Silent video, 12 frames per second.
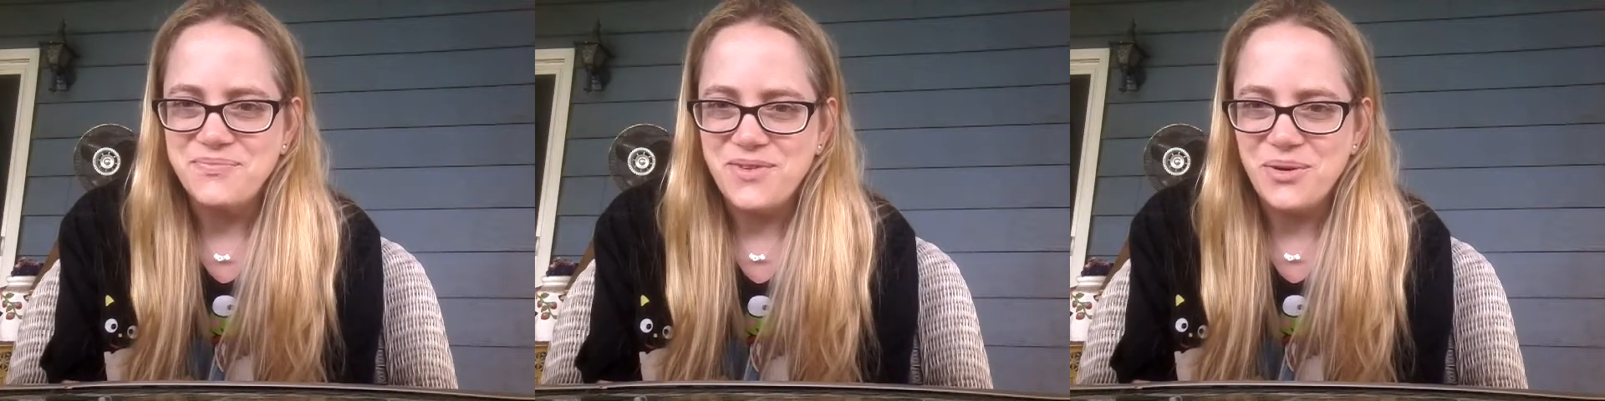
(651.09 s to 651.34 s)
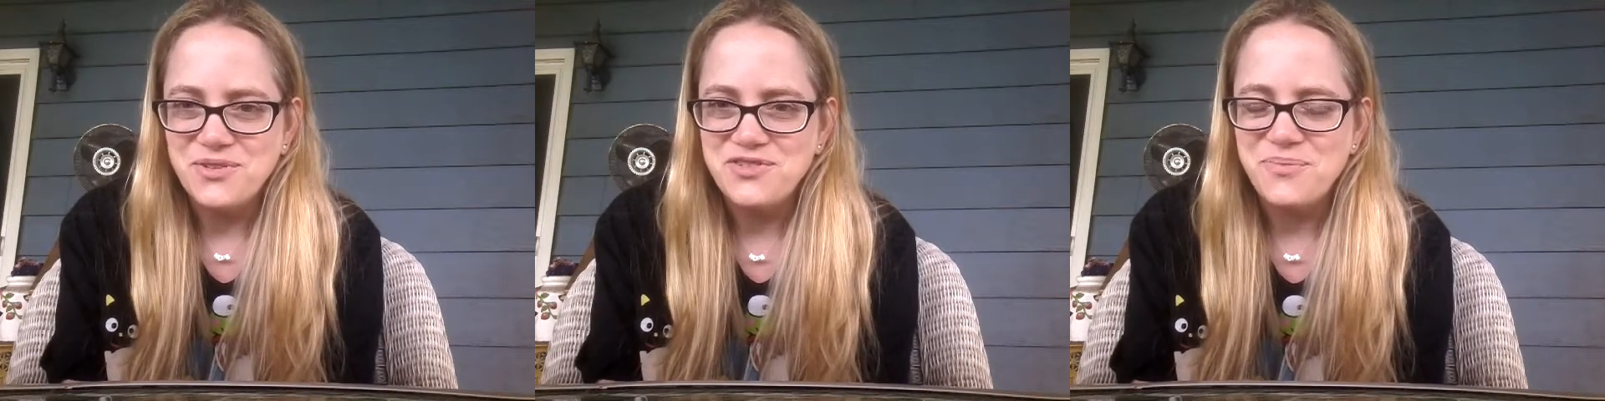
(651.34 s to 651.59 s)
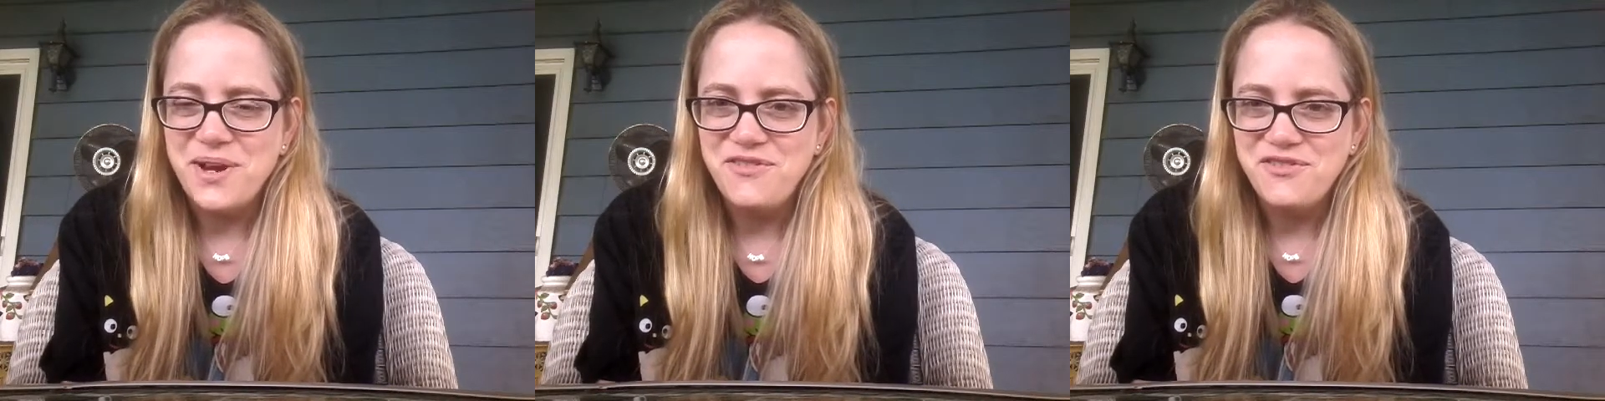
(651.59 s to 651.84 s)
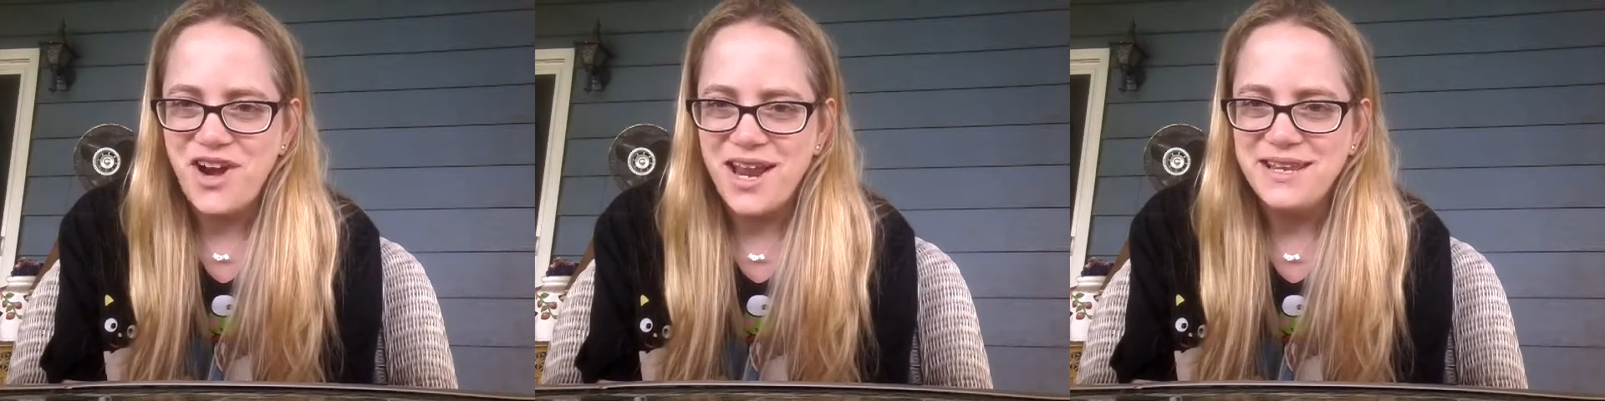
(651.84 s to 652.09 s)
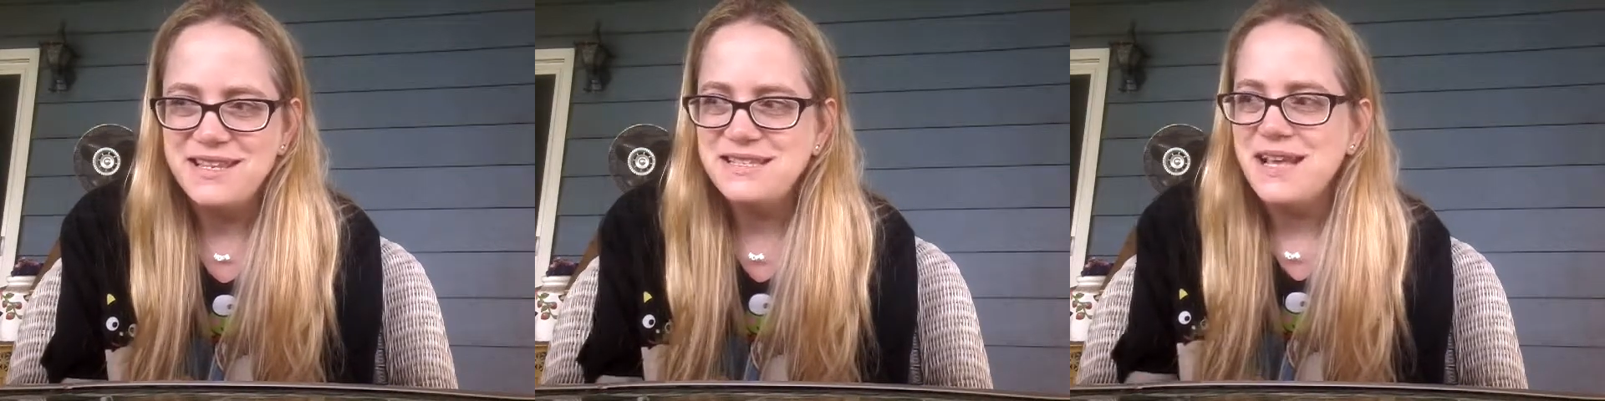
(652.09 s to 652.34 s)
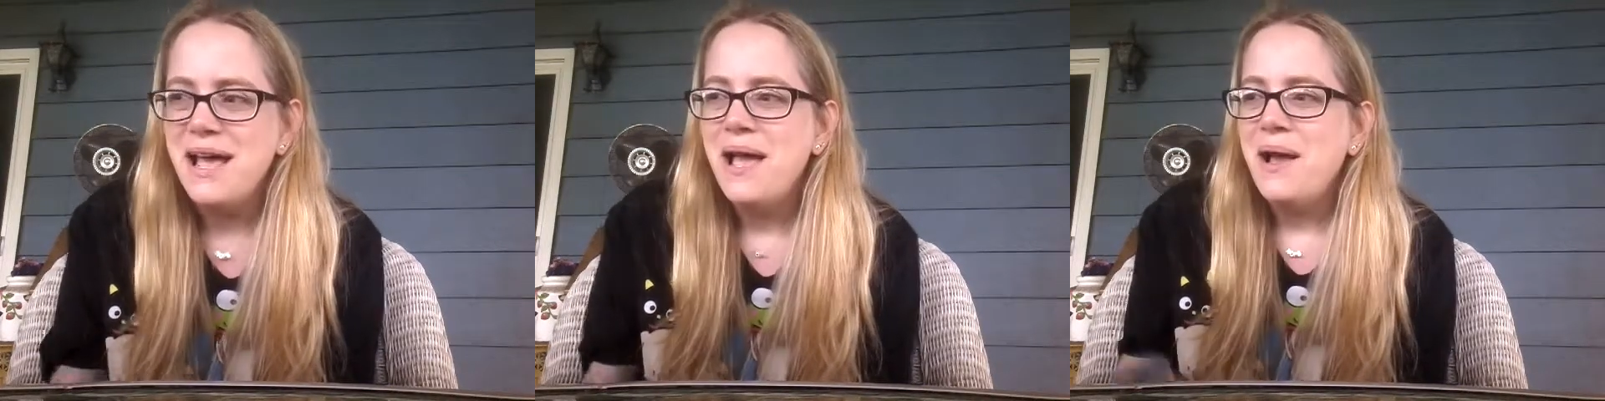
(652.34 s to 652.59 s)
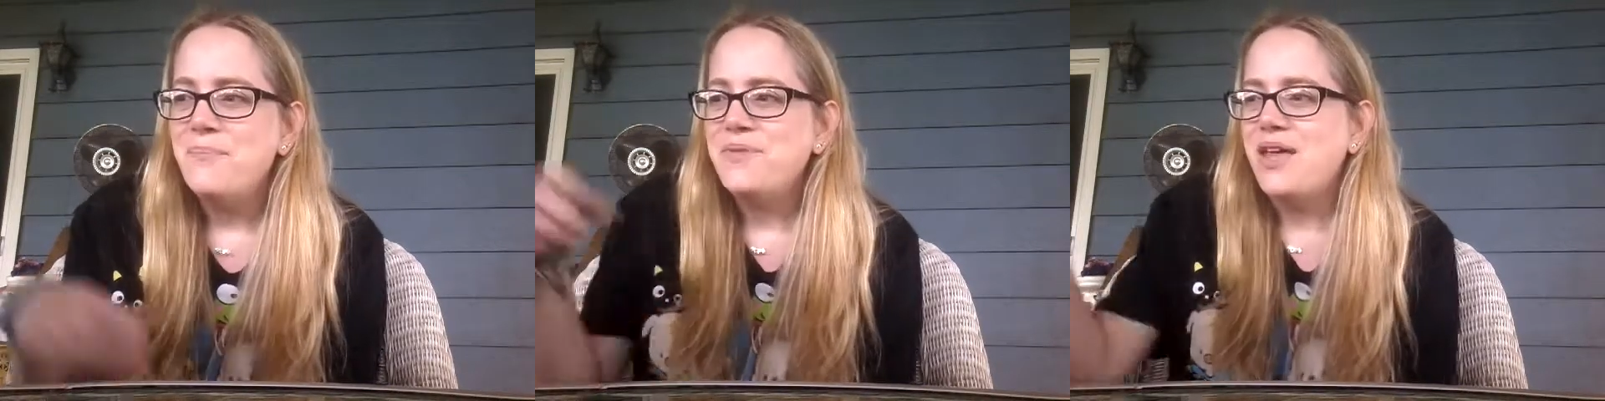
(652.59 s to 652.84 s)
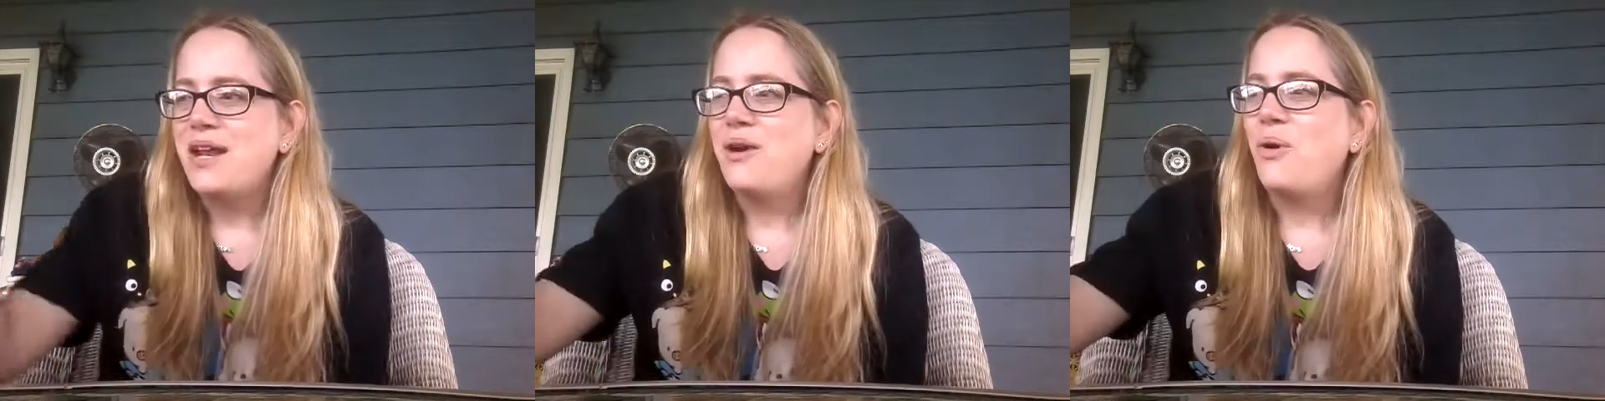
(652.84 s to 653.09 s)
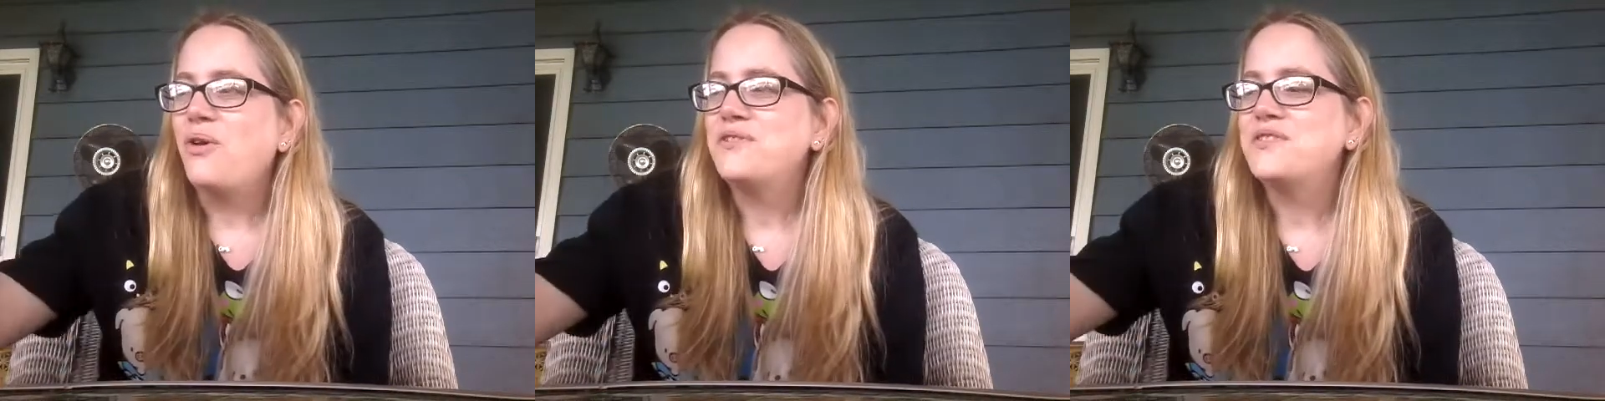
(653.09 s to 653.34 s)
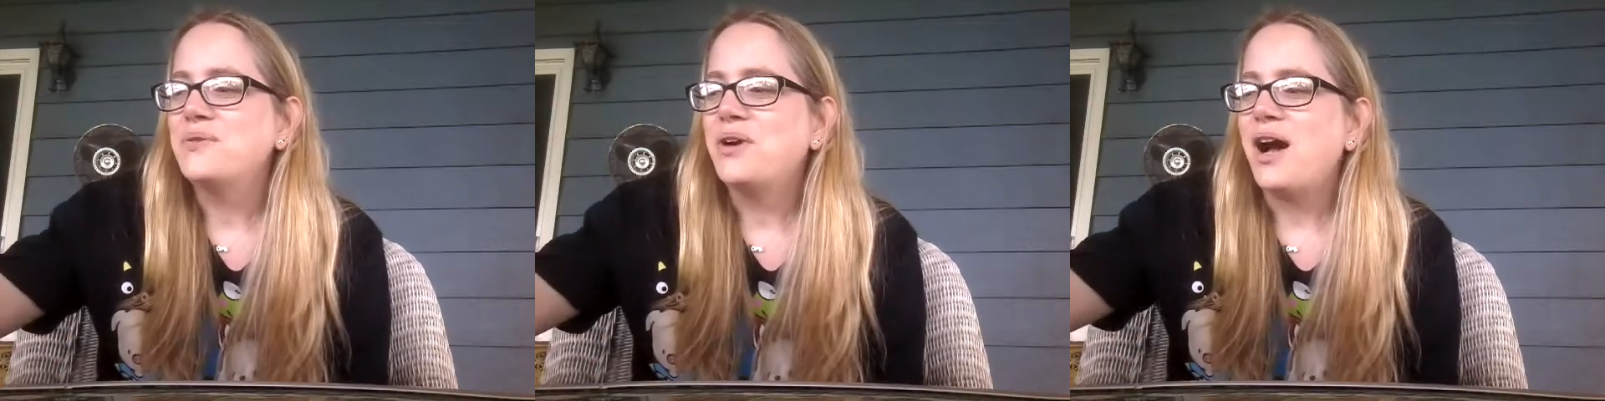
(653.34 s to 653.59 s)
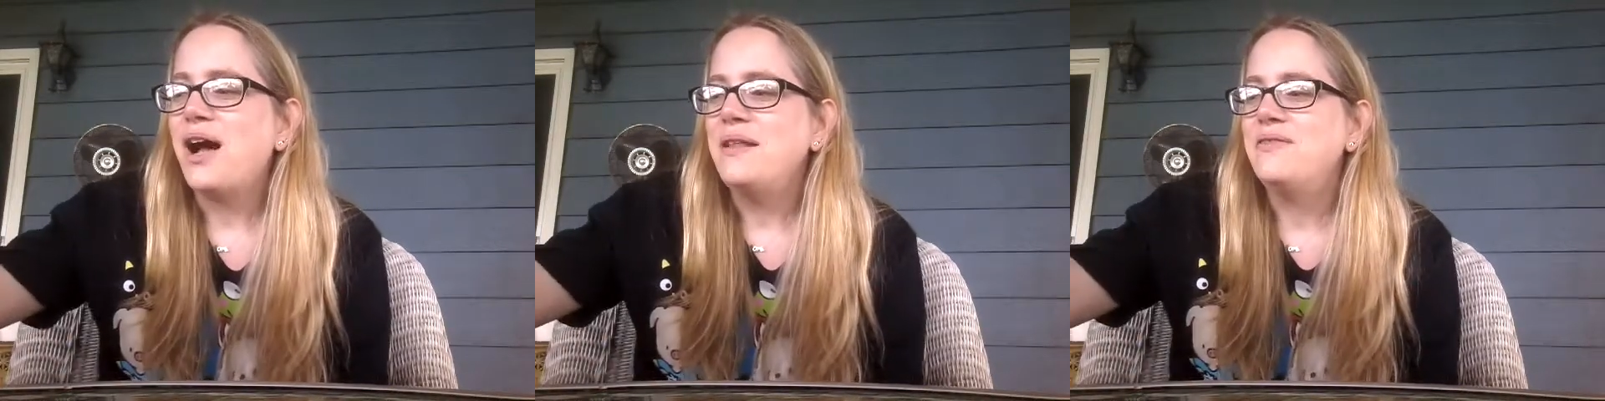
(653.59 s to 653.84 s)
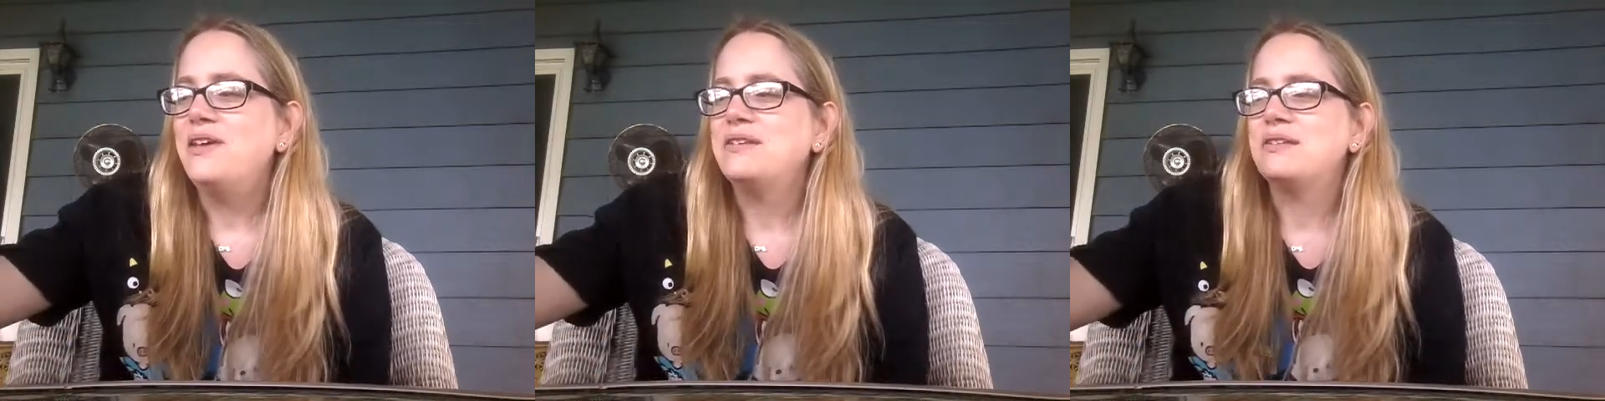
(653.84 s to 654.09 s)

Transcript: those from my friends. But then I also got this